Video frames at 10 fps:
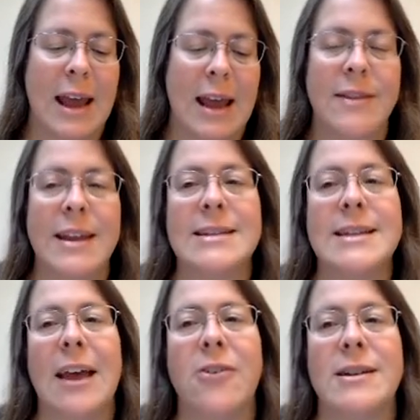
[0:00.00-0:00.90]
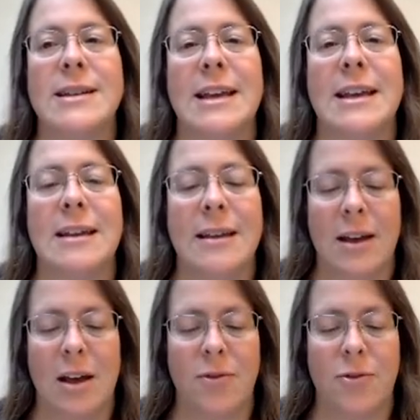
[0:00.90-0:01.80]
and the integrity
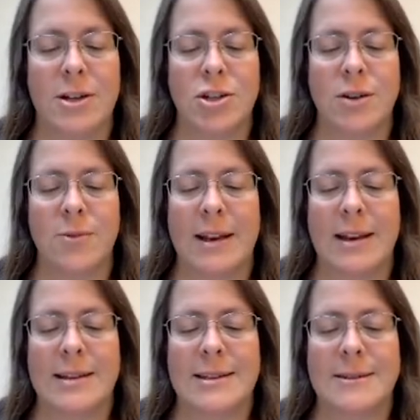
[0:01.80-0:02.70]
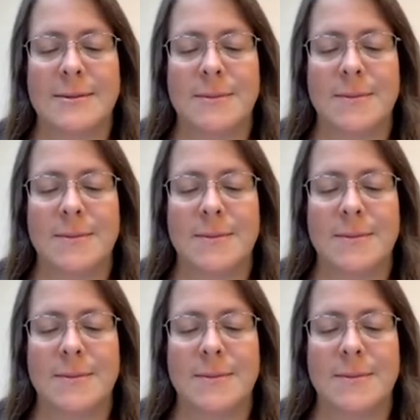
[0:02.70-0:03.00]
of Christian witness.